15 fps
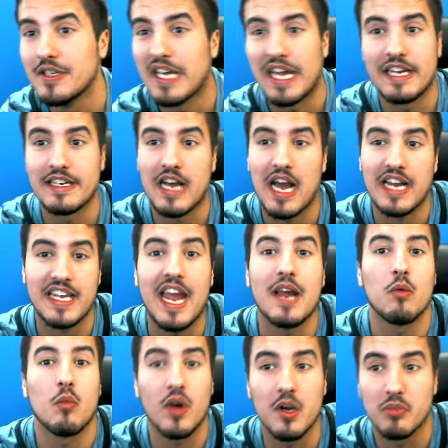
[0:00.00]
and I
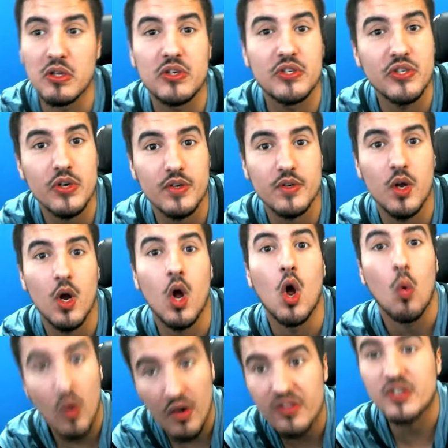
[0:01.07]
can't wear a blue shirt
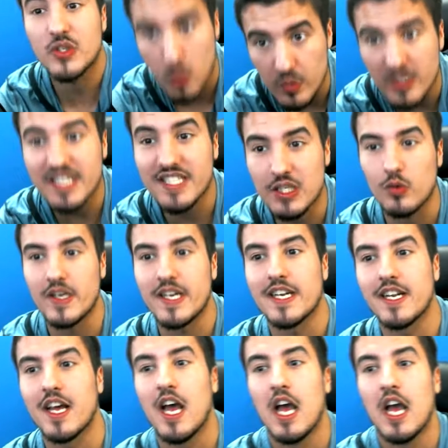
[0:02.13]
when this green
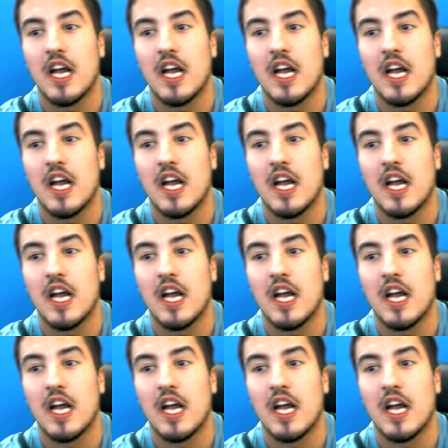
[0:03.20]
screen,